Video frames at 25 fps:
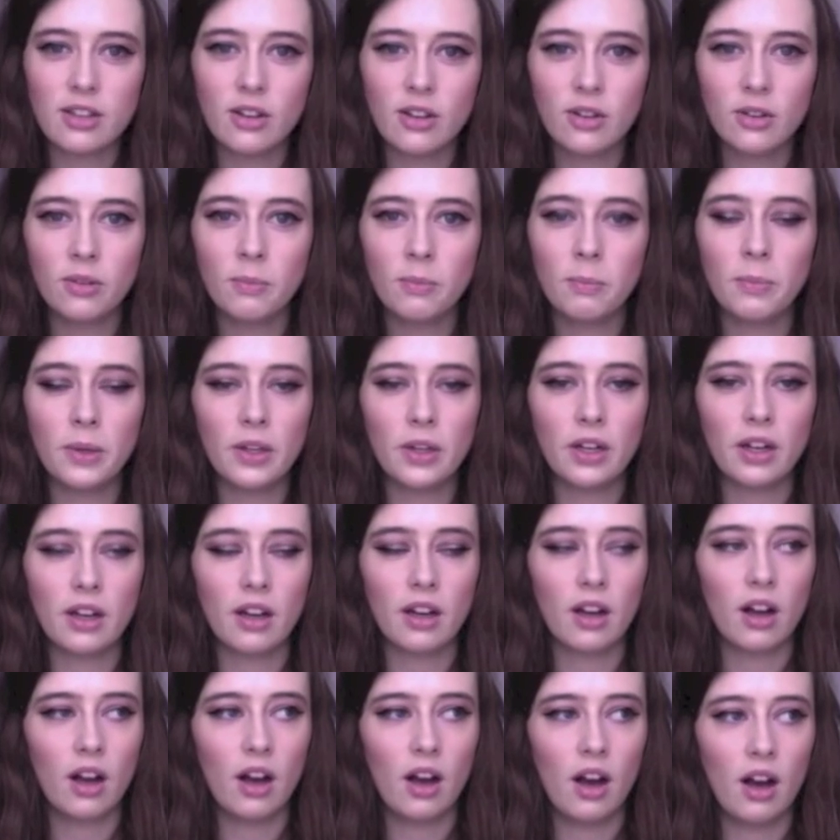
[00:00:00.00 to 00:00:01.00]
tone, but
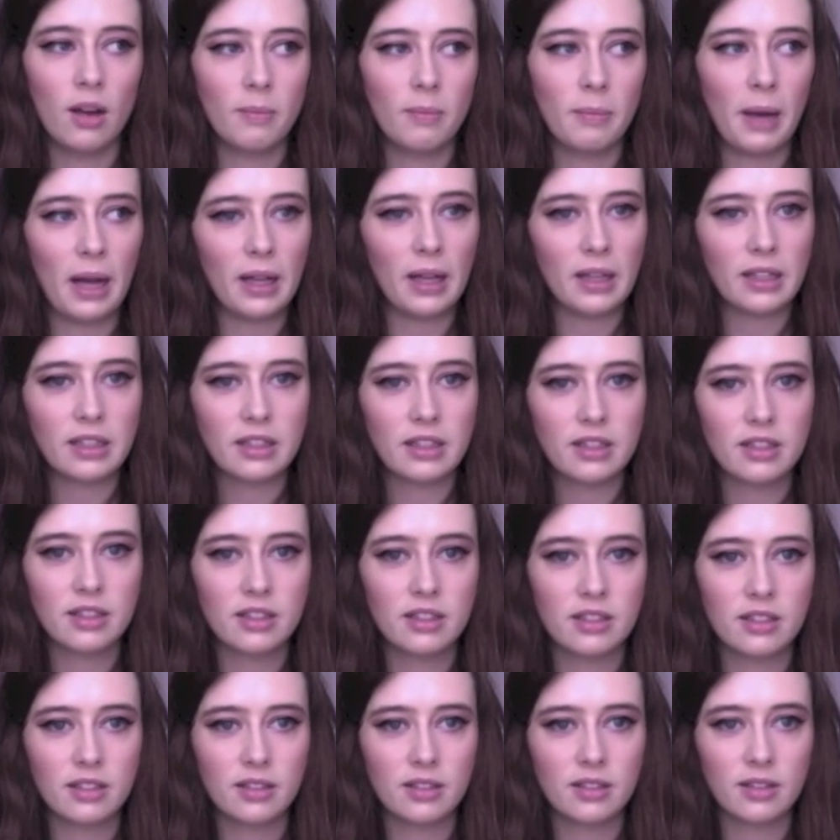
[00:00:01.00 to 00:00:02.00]
on
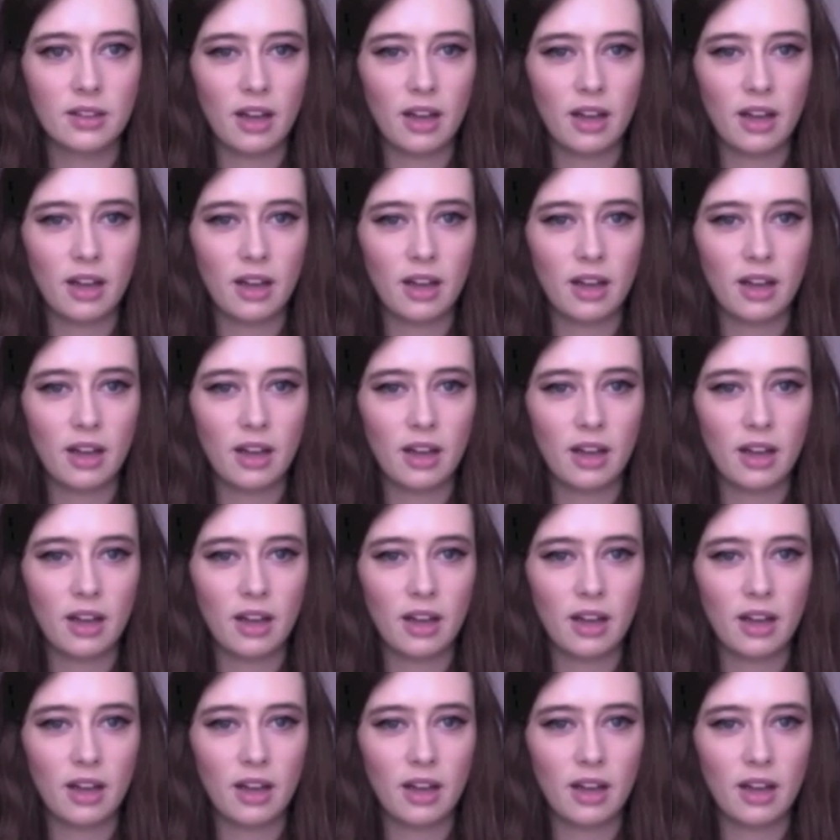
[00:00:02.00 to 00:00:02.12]
balance,